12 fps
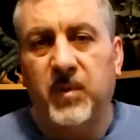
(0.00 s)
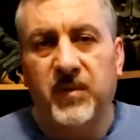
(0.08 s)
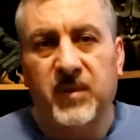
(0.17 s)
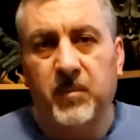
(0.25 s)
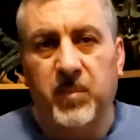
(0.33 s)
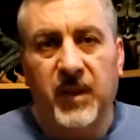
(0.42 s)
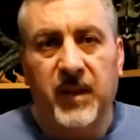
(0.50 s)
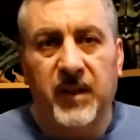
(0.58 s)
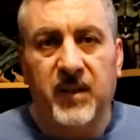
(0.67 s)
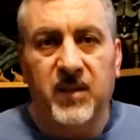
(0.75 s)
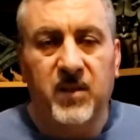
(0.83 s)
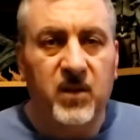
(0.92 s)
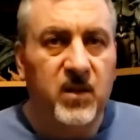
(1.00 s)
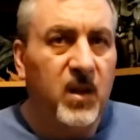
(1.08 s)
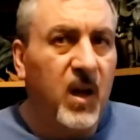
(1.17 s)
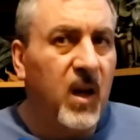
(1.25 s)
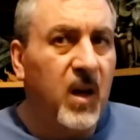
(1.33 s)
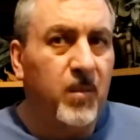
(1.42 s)
have complained
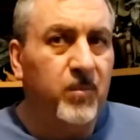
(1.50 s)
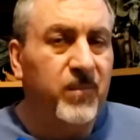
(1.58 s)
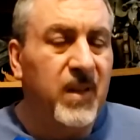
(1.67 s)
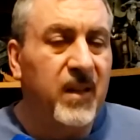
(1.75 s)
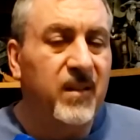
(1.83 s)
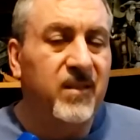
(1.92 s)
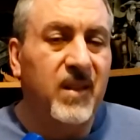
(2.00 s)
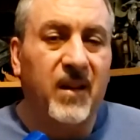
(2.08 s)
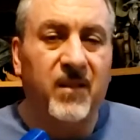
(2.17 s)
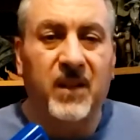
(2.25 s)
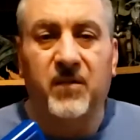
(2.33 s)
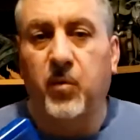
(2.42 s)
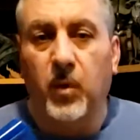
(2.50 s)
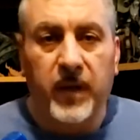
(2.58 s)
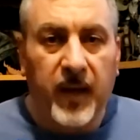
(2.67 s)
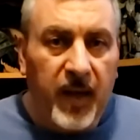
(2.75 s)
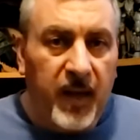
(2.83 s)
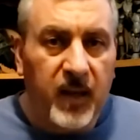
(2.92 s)
that it's not like
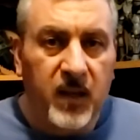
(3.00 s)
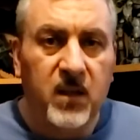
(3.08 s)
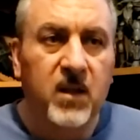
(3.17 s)
4K.